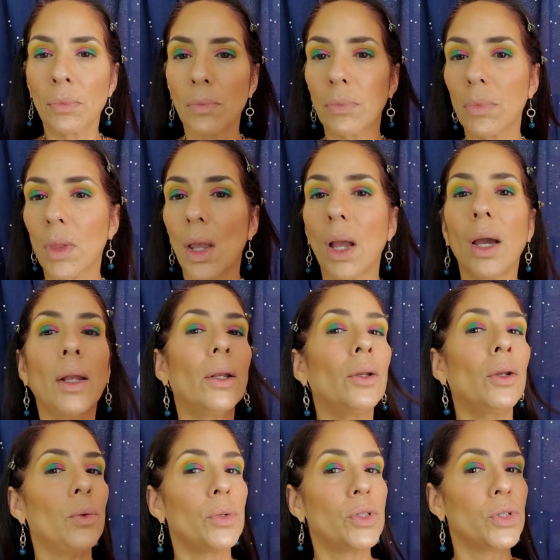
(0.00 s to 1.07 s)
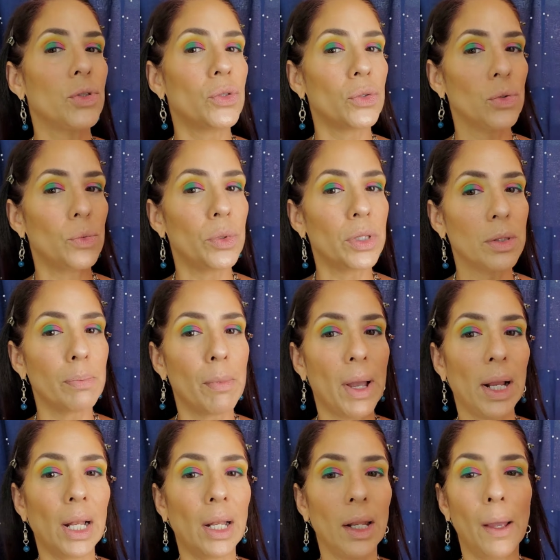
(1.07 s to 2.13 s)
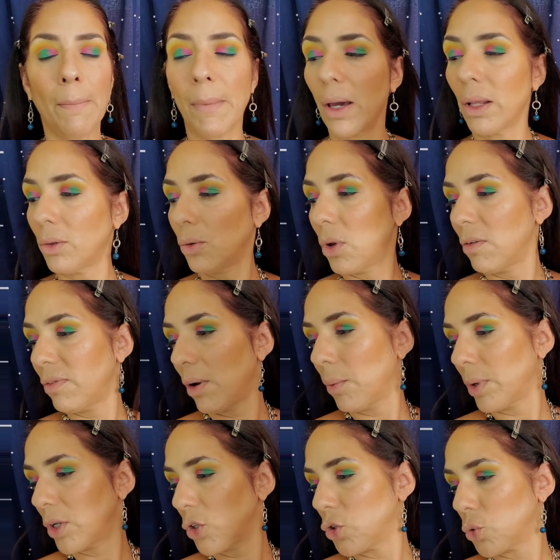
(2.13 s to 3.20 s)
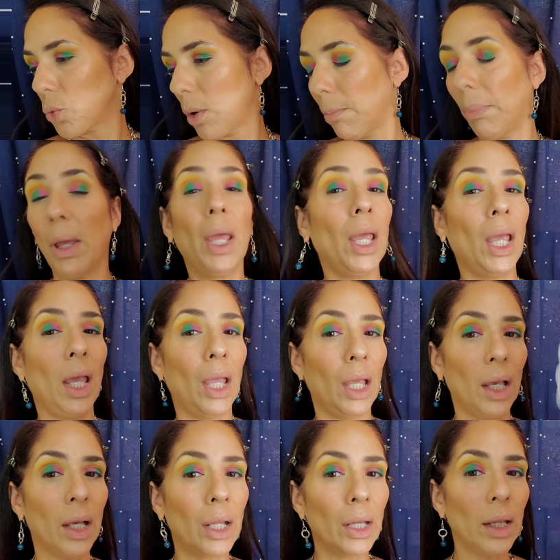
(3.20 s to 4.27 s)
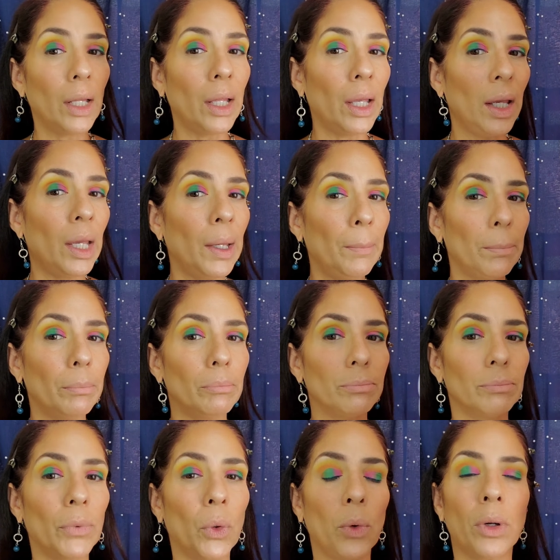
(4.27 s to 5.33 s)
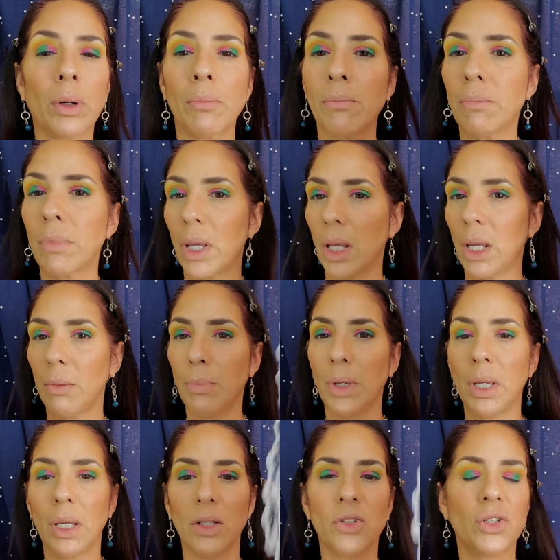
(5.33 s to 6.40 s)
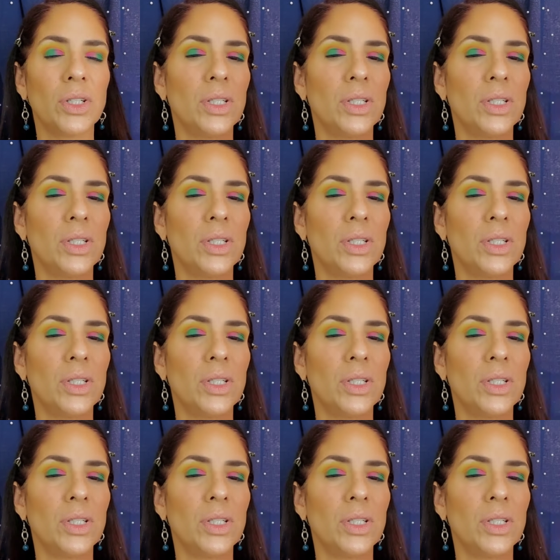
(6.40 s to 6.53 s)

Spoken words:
I don't know what to do with my lip. I don't know if I want to do a pink lip or maybe just a